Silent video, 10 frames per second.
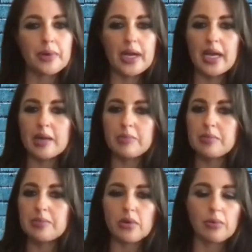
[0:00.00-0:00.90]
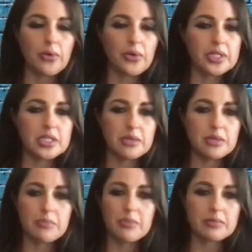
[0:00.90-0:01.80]
I had people reporting to,
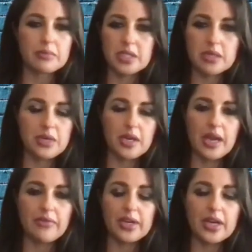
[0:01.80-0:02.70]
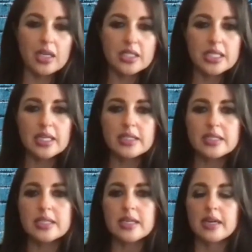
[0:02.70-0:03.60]
to me on every
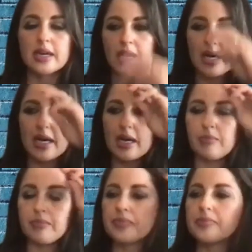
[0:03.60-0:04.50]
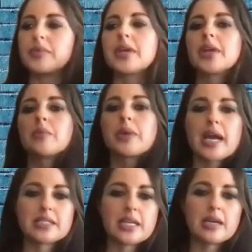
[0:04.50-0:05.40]
continent. Um, you know, we
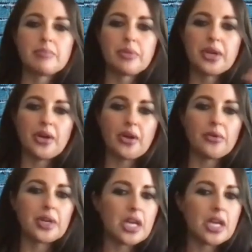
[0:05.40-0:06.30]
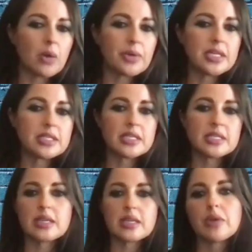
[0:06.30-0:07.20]
had to implement our own ERP
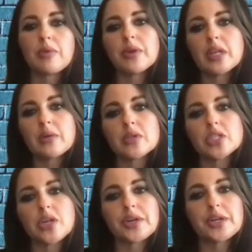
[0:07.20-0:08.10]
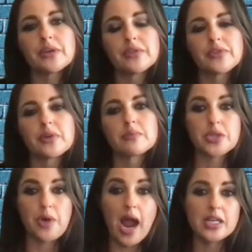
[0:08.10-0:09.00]
system. We really were starting over from
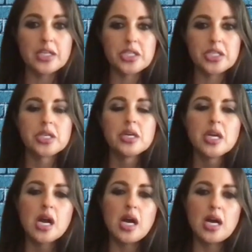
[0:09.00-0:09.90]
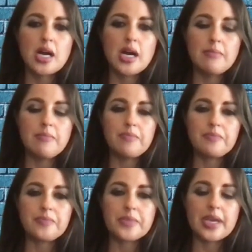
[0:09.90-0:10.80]
scratch. Um,
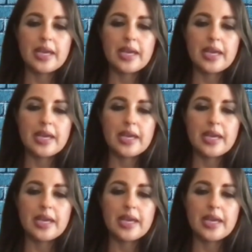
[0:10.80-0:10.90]
right.